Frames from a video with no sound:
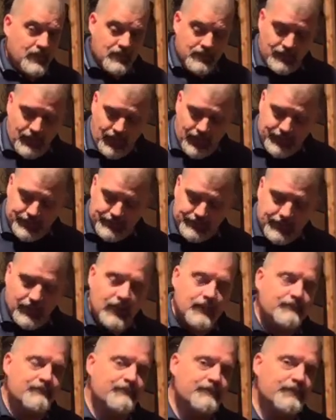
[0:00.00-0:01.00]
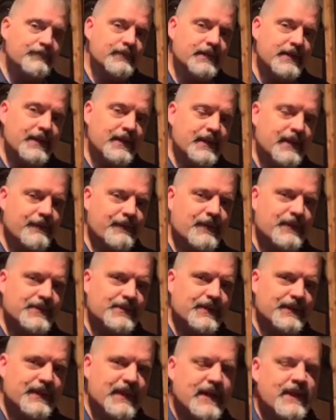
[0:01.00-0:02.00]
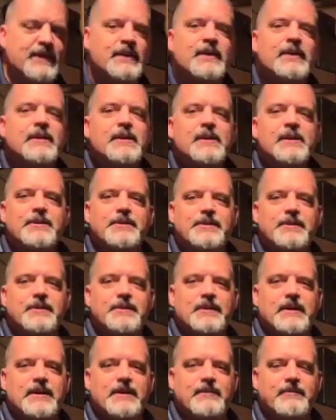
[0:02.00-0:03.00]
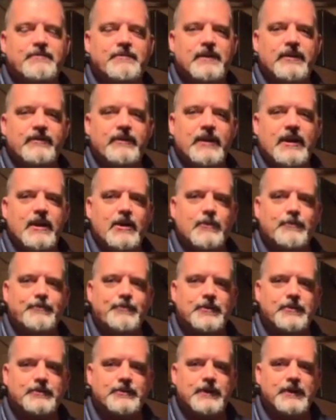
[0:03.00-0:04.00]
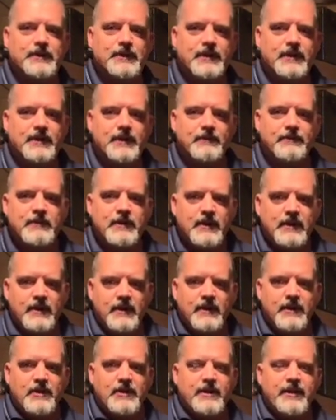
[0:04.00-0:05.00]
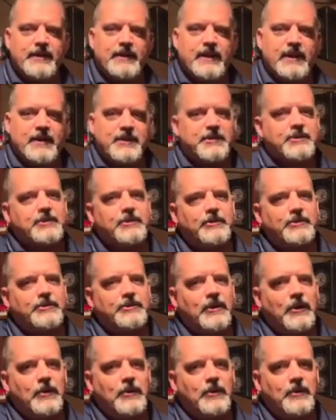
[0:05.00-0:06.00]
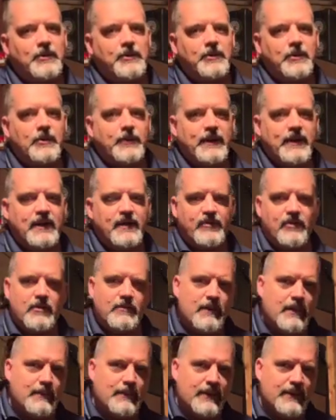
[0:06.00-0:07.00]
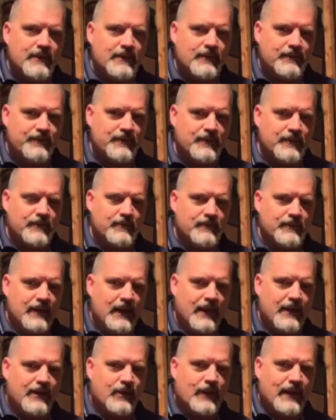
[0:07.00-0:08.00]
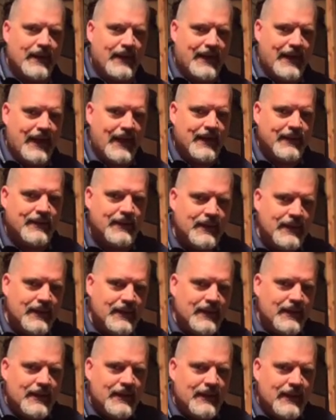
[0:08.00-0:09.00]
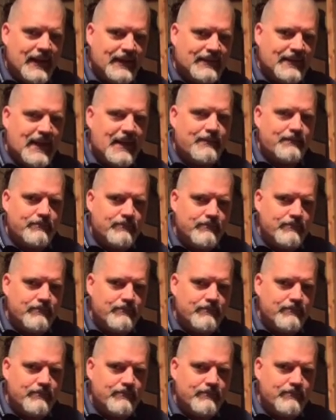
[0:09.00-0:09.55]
Nice, huh? See the difference on that? So really helpful when you need to get a certain tone or whatever. Maybe if you can't get that